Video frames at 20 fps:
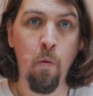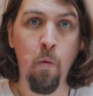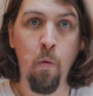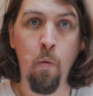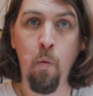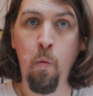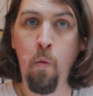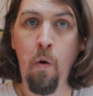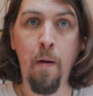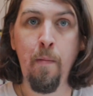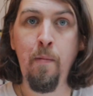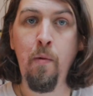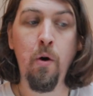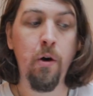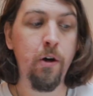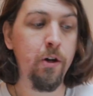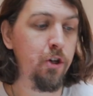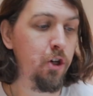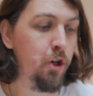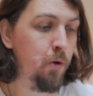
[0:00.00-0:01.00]
what
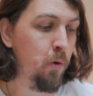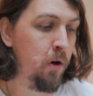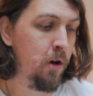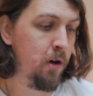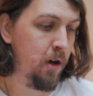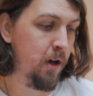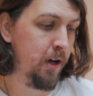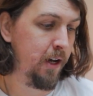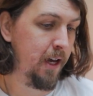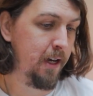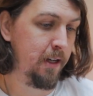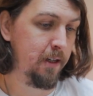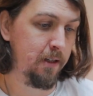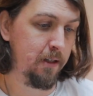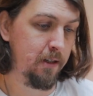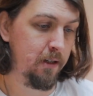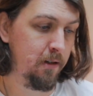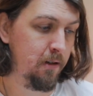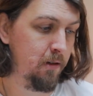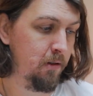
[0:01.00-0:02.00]
more could you want, I
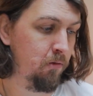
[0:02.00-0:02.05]
guess.